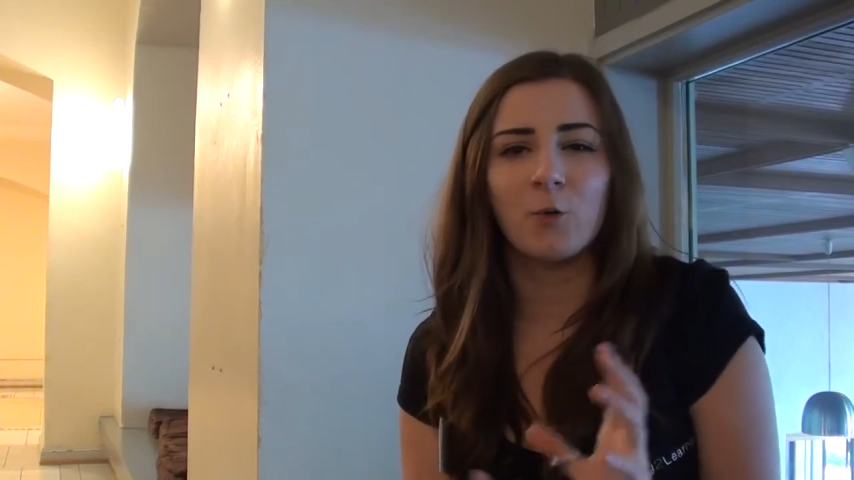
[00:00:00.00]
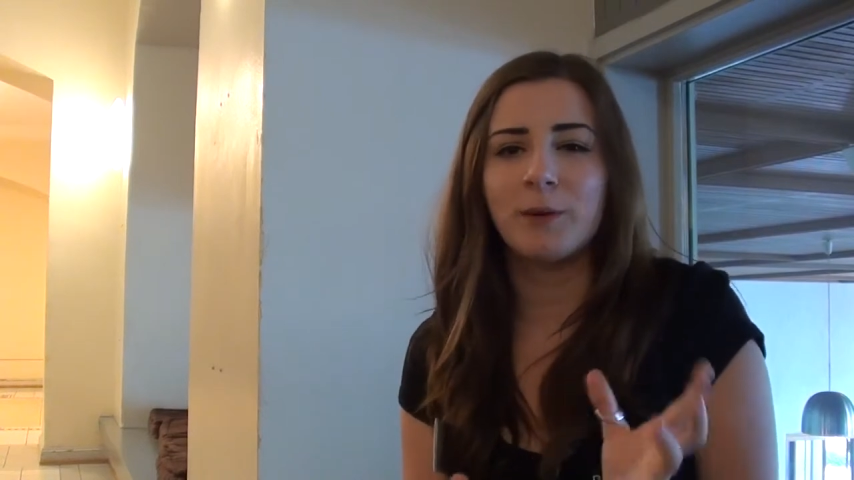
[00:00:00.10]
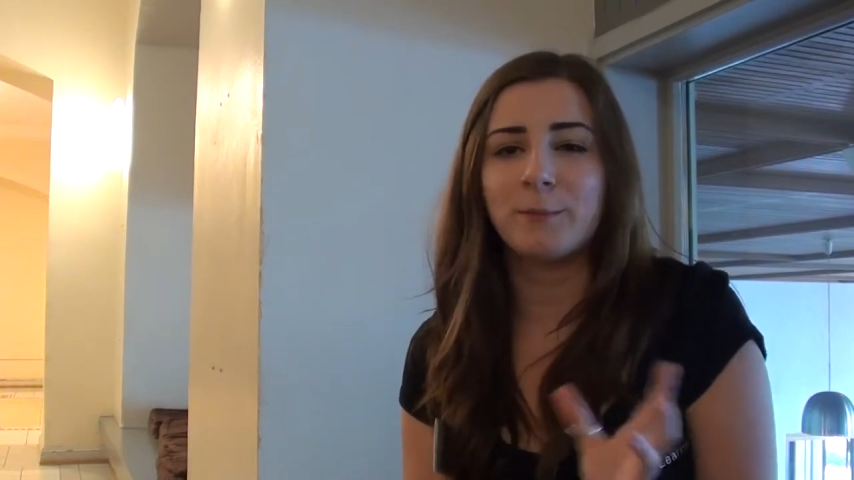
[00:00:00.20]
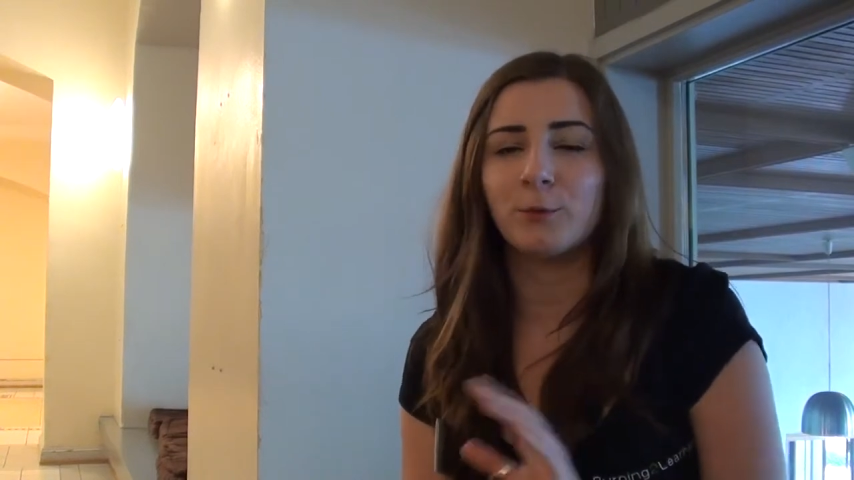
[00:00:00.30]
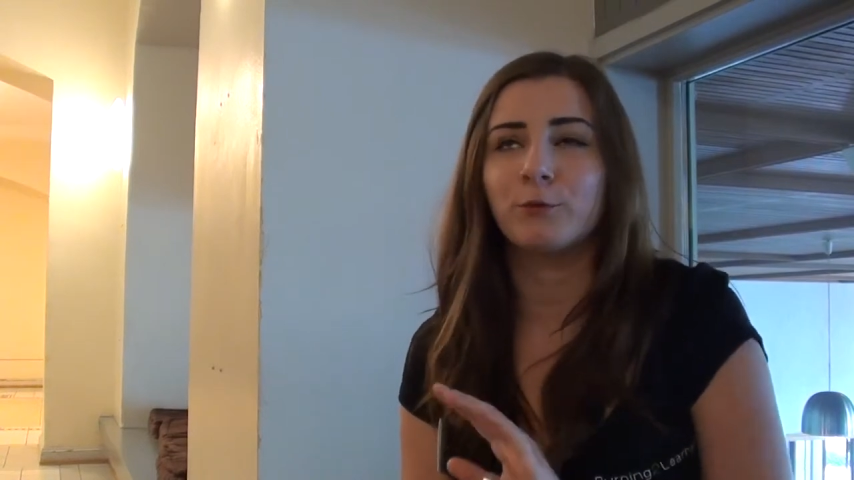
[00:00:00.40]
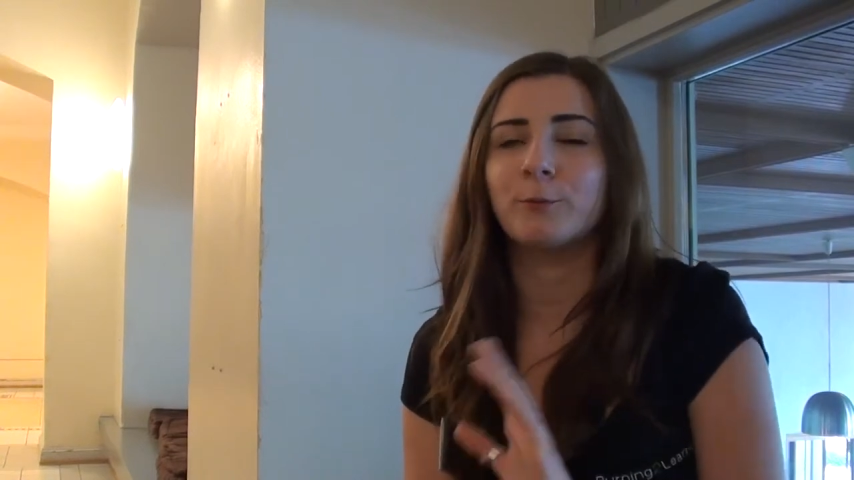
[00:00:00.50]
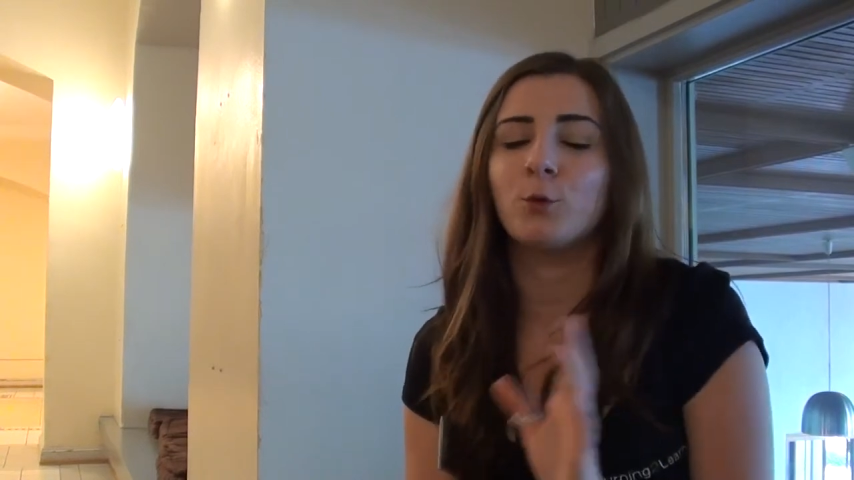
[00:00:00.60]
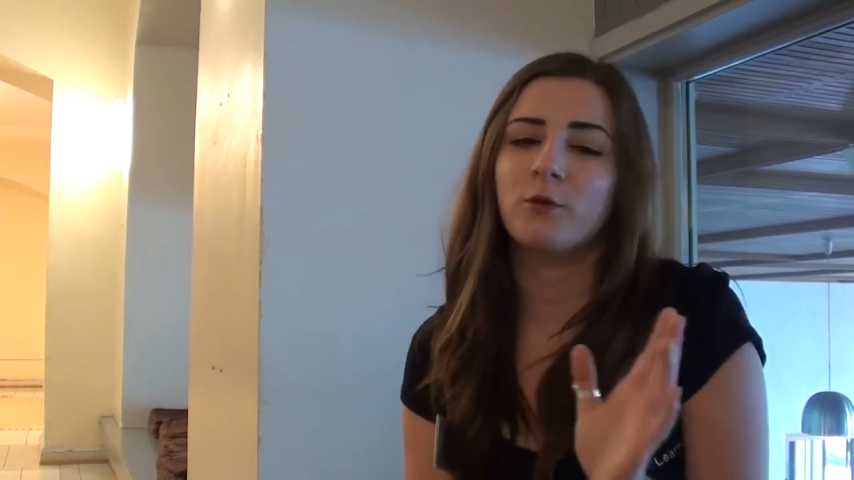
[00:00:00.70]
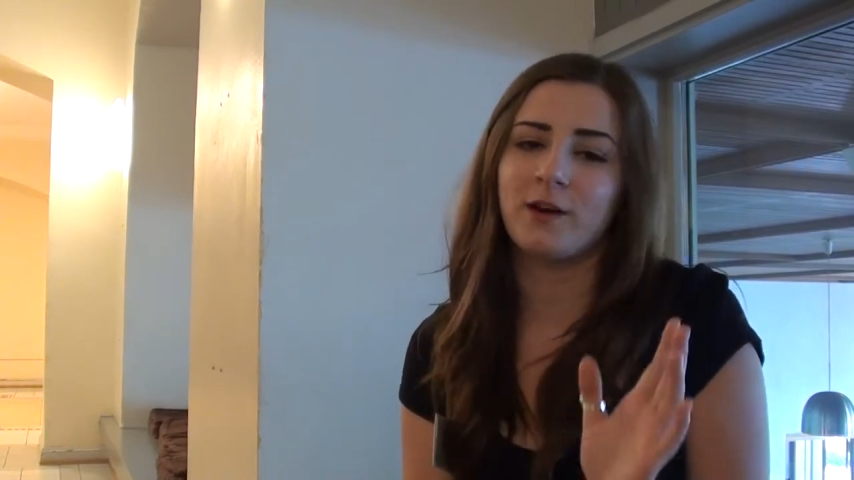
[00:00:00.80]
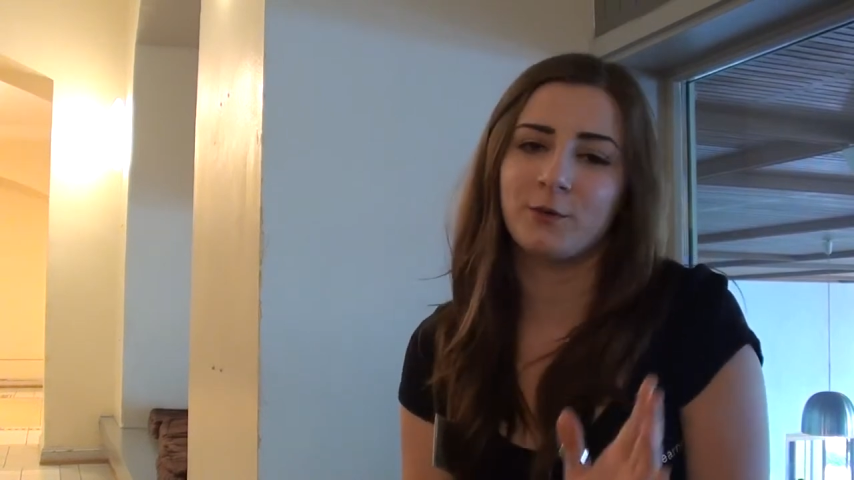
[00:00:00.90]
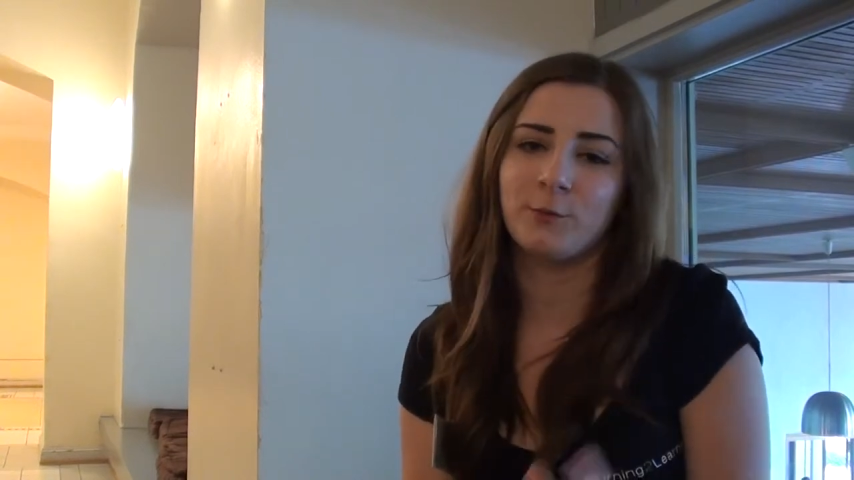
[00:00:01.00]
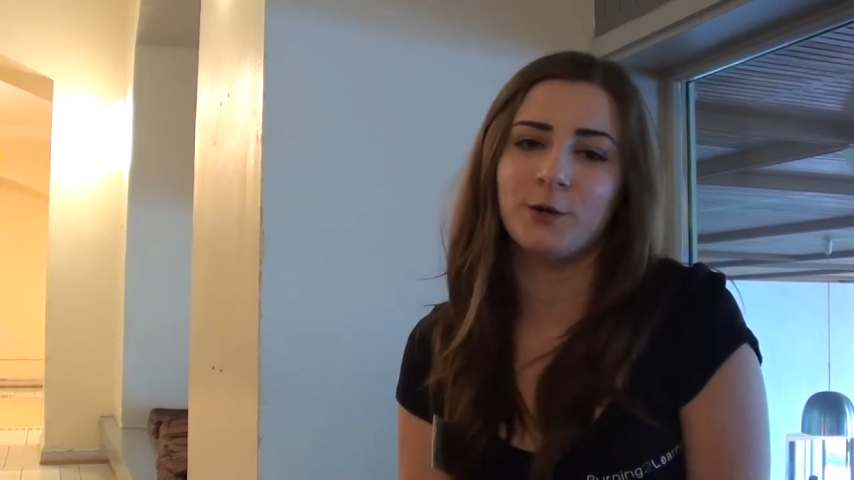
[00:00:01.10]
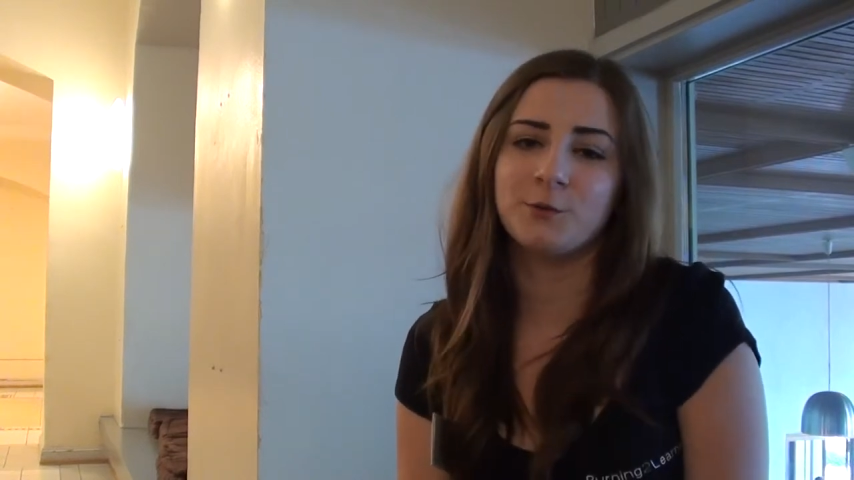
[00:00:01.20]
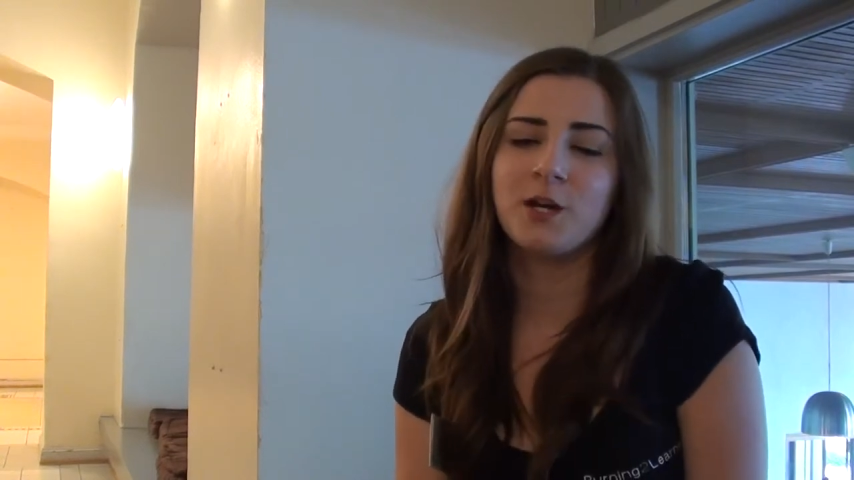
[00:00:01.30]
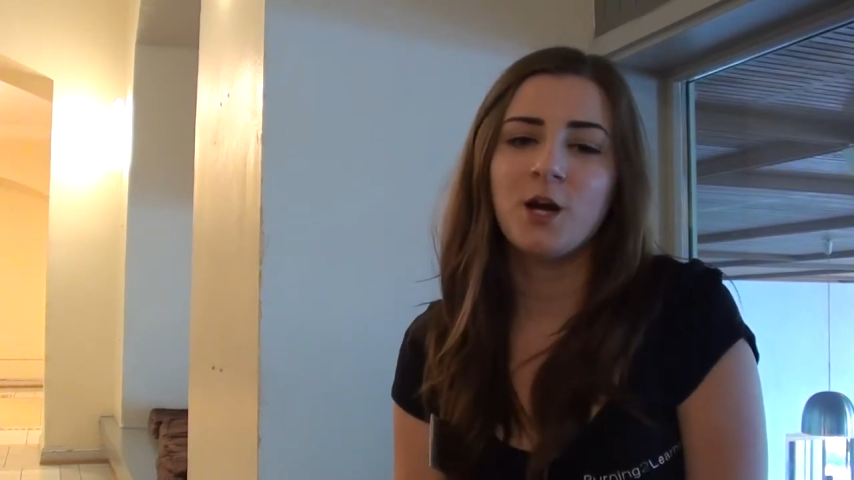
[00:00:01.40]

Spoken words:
people from all around the world